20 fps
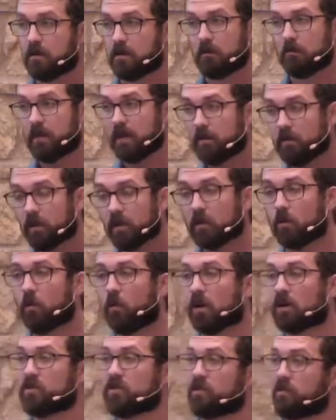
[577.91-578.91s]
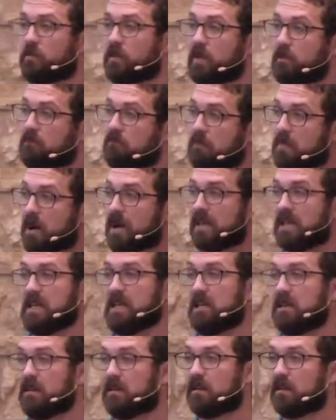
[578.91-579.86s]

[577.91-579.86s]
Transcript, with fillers: People are worshiping money